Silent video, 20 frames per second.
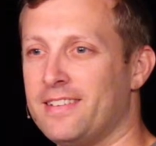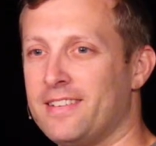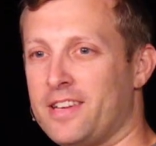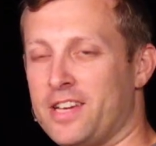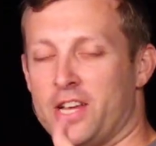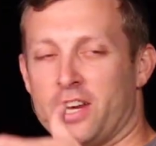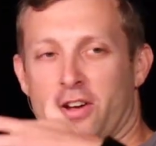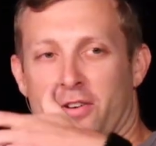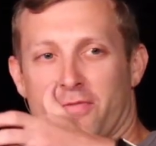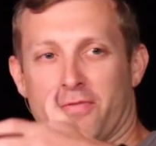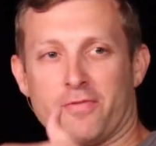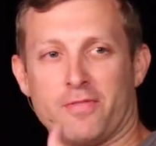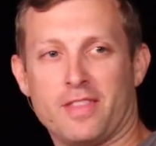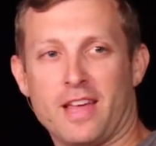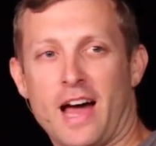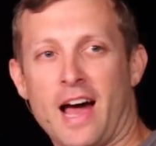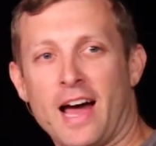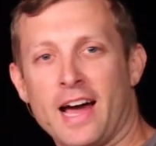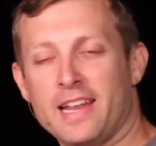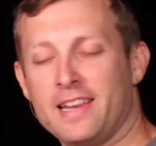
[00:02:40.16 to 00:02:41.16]

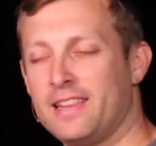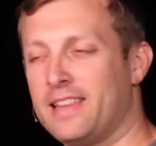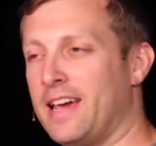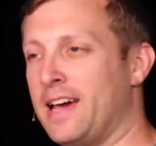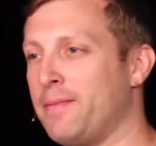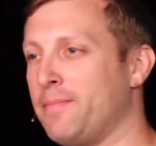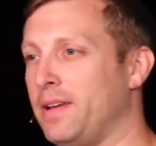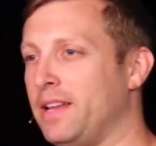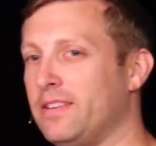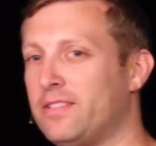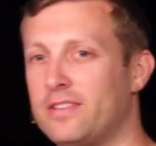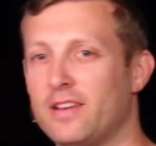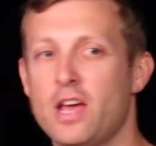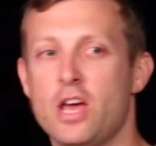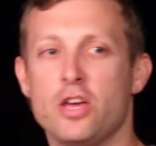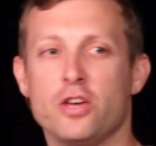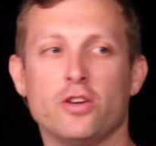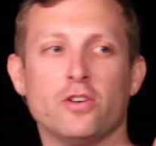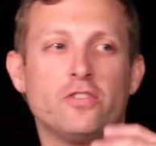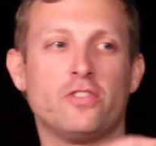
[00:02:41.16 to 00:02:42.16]
them, and so
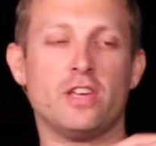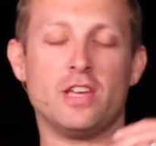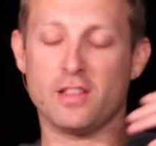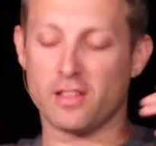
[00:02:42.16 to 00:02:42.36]
you'll see